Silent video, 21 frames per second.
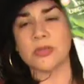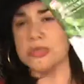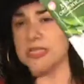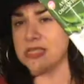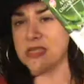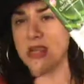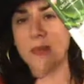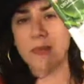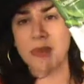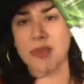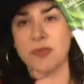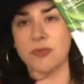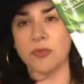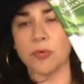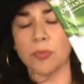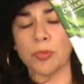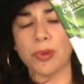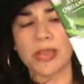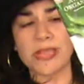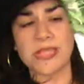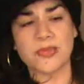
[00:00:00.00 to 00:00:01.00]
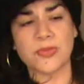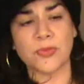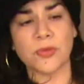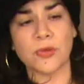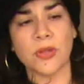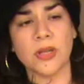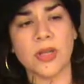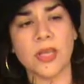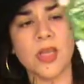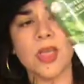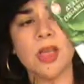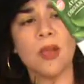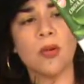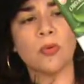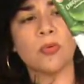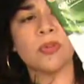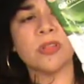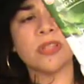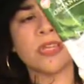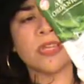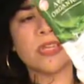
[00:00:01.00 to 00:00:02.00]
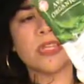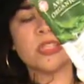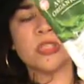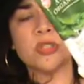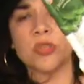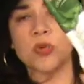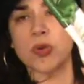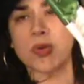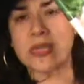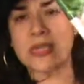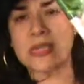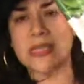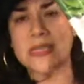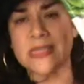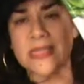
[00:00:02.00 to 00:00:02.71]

so I did not pay full price for it. Really enjoyed it.